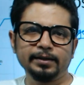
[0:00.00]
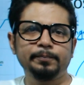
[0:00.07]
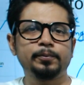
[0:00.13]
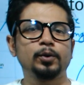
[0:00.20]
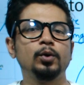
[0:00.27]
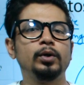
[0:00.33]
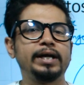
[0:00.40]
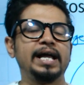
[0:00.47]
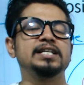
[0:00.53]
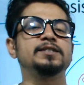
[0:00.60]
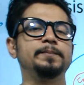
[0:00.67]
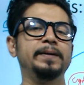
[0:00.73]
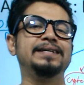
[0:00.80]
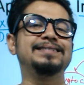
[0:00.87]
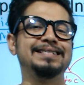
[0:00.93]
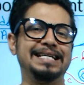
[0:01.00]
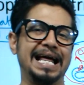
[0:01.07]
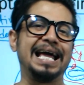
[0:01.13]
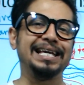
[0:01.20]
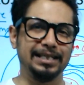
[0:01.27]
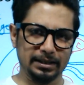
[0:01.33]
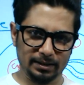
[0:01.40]
the procaspase
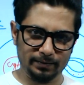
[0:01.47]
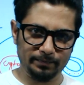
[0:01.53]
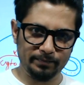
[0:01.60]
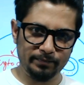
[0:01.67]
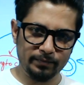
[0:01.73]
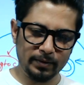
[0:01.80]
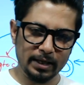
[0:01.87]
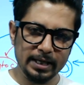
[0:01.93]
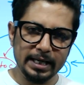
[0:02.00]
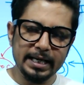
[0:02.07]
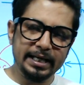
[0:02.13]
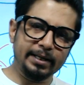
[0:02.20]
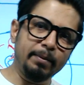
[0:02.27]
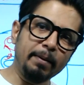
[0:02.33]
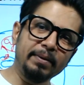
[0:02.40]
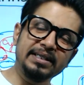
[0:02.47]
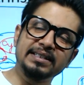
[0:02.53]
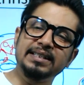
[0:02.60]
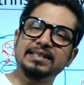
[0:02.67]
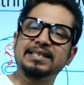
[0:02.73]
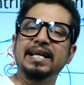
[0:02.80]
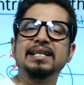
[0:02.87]
9. Remember in
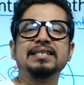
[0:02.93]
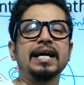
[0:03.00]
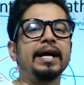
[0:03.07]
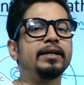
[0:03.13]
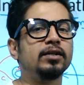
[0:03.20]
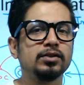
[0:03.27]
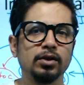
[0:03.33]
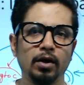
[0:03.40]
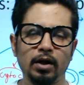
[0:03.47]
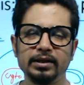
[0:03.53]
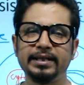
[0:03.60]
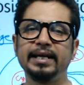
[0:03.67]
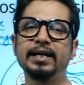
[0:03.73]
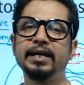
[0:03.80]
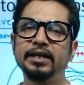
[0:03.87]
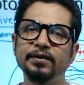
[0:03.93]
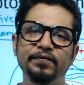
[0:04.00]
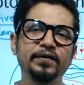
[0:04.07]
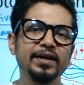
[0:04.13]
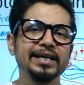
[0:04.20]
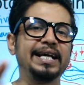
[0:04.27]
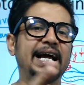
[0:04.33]
the cell cytosol, there are
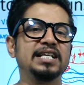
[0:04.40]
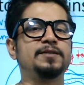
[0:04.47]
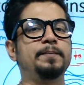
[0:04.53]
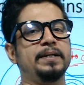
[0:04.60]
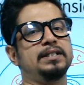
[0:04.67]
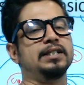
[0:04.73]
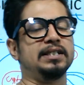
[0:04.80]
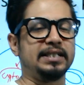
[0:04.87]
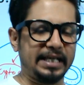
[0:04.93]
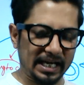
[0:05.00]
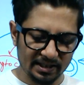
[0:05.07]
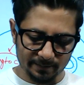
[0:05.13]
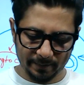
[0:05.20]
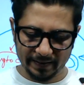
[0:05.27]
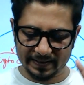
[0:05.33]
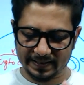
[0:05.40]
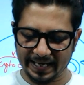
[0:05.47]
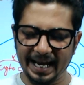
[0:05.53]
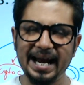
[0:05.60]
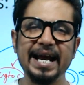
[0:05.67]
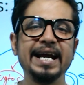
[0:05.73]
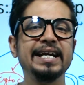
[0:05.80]
different caspases: caspase
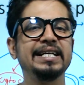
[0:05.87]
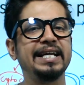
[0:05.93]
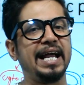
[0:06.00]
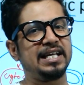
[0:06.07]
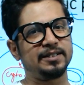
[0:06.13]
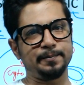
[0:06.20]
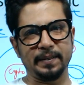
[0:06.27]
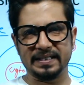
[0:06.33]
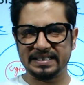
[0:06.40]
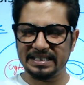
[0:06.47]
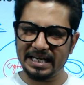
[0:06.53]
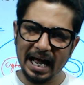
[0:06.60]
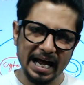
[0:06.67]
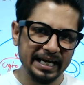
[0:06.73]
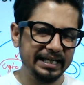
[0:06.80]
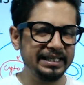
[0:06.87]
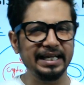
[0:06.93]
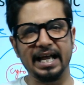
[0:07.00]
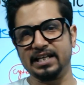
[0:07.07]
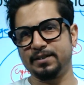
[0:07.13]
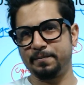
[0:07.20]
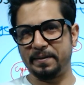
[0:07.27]
8, caspase 9,
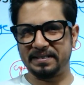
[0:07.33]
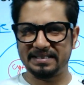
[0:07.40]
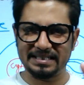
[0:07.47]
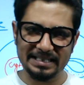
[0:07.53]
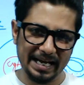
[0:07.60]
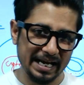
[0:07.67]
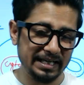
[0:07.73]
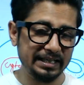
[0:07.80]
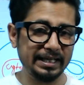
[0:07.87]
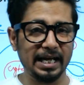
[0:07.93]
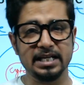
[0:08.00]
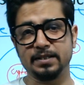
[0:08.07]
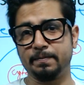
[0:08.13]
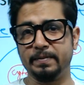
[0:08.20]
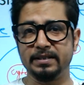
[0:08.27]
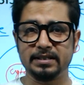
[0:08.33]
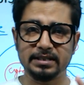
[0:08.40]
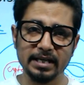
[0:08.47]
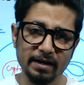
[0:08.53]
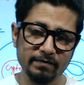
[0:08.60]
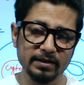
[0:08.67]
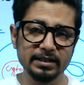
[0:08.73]
caspase 10, caspase
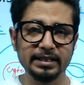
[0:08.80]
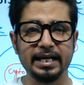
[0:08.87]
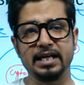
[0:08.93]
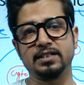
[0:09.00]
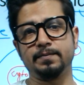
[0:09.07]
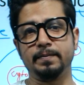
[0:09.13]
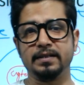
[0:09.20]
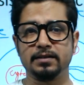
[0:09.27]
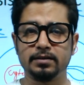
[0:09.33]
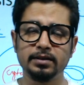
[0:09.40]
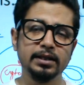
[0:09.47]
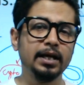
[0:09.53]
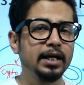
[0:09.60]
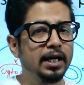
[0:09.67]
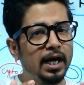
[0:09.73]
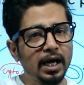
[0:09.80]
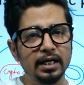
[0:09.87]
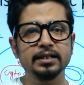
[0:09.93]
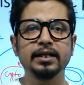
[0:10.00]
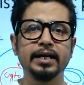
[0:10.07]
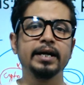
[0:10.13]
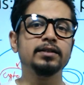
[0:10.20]
7, caspase 3,
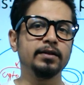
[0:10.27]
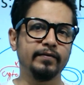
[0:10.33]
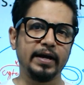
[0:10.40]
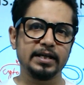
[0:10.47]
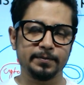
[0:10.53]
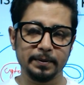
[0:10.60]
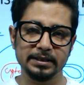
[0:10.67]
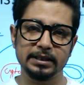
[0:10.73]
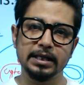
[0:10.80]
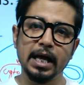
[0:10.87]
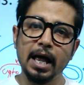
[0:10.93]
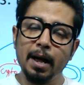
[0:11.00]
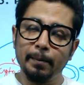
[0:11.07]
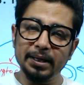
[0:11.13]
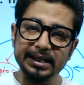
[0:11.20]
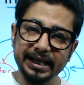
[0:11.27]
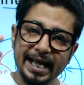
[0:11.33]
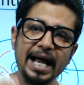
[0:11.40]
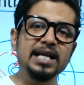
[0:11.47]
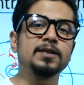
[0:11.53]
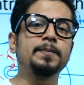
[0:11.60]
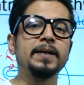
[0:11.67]
other kinds of caspases. But the
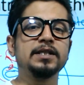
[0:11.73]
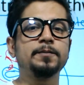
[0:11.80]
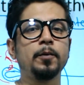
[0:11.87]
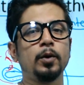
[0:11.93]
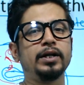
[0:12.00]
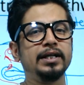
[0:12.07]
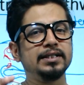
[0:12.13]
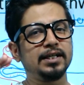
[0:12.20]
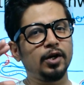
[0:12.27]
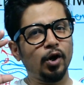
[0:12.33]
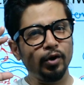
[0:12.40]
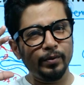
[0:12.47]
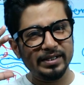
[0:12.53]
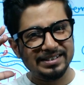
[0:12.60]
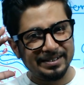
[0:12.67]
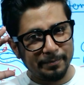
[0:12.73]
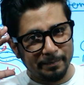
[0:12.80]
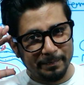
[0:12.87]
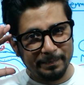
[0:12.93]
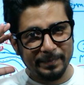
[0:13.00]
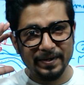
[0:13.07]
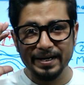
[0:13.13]
caspase proteins are always
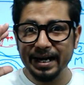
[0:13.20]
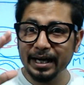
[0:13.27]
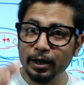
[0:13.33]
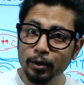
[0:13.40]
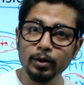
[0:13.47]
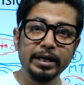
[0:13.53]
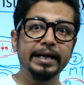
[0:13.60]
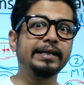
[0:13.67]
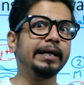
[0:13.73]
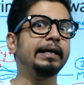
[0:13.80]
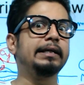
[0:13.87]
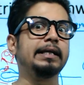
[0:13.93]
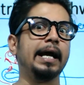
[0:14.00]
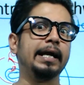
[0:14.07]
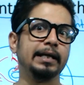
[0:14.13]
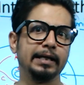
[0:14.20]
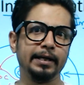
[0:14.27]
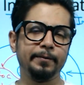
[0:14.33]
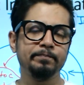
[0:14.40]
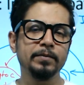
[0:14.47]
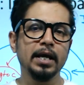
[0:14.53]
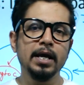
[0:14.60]
regulated
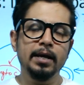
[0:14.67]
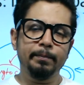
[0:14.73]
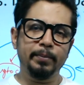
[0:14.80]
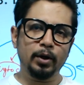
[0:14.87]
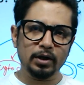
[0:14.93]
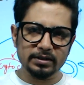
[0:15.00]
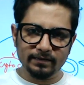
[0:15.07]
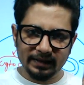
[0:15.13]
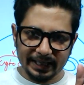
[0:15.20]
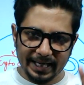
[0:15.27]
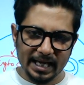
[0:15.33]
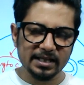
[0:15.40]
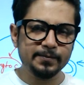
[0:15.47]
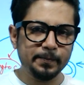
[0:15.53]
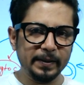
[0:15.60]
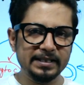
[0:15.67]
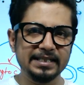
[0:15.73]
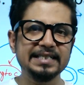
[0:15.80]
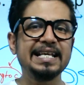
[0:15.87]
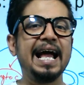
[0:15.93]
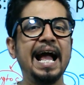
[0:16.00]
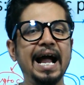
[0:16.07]
tightly. Because if the caspase
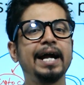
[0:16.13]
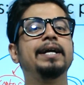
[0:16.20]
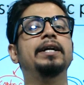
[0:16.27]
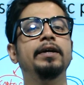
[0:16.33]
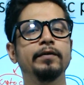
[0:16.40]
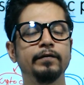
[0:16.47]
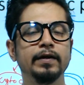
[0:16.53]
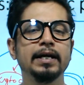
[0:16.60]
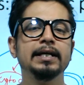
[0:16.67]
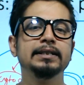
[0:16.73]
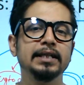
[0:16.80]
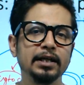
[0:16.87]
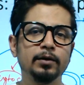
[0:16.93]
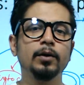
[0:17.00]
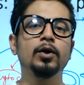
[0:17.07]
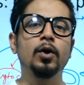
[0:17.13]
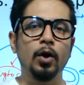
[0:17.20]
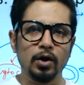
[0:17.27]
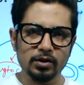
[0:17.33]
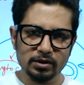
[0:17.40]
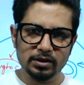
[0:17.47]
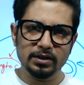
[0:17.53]
is active, then it will
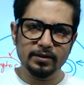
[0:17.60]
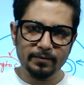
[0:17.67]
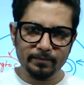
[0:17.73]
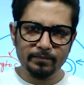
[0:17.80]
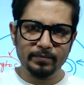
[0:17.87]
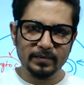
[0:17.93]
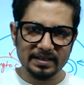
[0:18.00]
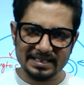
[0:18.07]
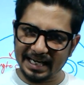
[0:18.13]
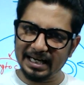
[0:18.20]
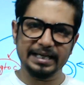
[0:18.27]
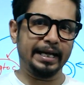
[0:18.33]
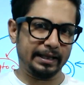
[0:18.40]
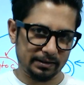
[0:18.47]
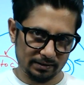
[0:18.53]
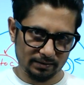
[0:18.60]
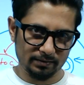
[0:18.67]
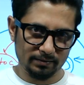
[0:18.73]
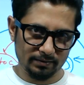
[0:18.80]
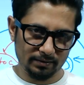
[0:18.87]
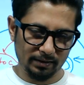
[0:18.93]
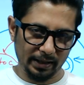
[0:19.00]
cause cell death.
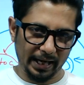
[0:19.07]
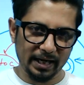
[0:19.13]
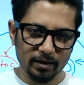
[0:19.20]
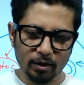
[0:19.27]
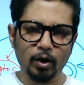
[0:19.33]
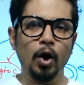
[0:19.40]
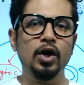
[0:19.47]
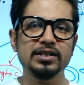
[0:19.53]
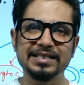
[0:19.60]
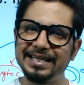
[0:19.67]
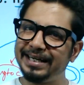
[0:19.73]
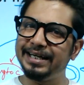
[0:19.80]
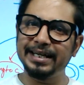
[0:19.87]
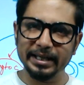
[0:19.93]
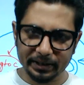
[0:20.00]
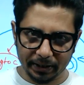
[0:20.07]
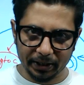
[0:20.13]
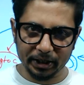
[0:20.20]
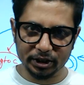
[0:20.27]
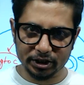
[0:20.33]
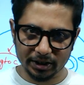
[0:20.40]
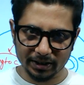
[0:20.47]
It will cause DNA
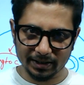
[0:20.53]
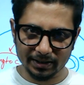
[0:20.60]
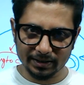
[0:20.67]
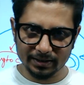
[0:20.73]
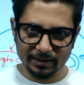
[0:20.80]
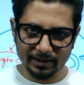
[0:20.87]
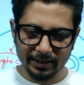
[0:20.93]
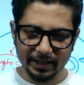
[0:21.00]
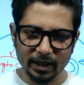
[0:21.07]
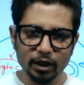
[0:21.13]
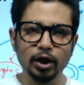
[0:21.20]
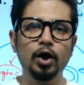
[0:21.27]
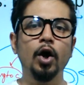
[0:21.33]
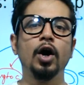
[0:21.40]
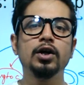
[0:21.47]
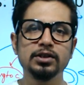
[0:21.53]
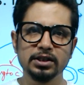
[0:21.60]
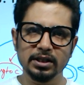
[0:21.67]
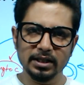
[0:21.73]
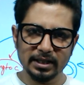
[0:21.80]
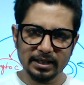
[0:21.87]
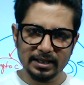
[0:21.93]
degradation. It will
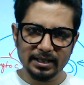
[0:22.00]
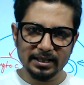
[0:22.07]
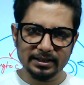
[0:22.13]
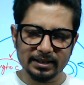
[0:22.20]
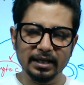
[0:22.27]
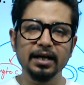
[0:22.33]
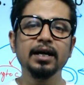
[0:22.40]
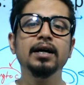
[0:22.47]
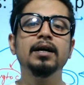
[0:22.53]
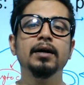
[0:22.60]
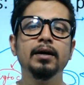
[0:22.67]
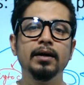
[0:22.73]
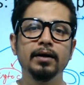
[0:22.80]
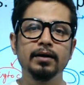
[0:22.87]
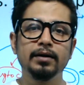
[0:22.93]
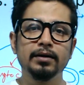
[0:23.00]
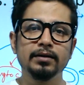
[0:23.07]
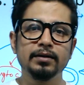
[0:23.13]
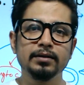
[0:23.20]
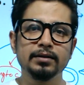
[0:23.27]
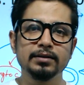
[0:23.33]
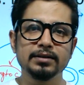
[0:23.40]
cause the
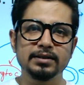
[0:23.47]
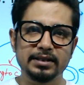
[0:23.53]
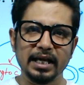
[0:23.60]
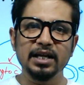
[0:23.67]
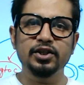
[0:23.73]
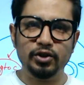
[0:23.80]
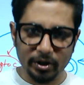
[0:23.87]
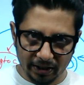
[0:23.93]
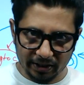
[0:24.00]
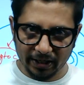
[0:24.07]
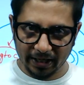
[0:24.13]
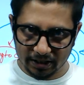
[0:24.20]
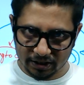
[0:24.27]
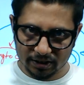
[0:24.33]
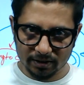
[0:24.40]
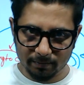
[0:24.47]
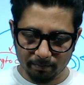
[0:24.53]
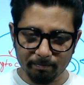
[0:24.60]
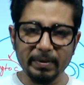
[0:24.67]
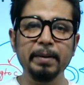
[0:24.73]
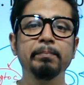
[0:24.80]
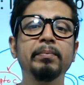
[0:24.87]
cell shrinkage,
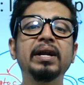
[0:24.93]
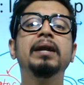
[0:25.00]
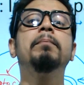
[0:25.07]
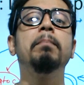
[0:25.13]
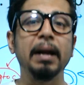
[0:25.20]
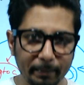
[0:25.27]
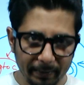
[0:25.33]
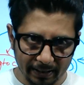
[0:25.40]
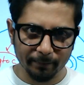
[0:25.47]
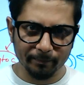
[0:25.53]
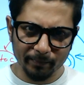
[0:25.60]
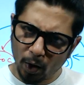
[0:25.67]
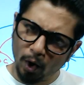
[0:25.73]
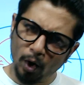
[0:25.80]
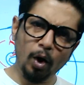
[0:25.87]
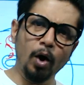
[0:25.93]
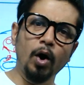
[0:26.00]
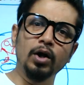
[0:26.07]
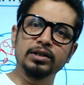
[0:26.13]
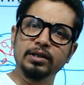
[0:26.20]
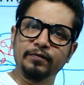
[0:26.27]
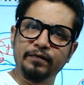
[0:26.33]
membrane blebbing,
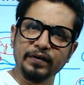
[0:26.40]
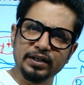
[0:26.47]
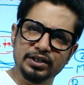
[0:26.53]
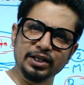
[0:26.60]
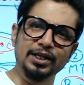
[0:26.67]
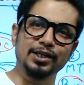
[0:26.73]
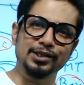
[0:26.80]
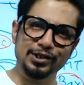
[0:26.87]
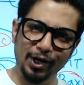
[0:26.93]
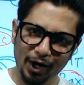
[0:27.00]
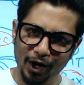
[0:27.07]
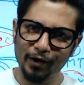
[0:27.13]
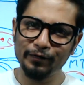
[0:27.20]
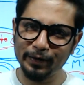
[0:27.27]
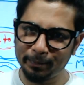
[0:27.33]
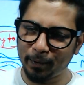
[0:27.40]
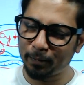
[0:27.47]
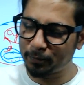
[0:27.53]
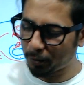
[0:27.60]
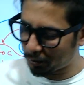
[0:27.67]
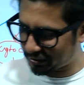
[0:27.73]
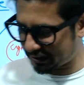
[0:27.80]
all the features of
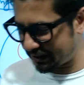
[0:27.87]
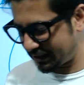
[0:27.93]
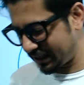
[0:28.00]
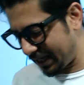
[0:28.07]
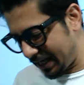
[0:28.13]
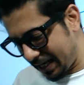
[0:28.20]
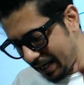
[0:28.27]
apoptosis.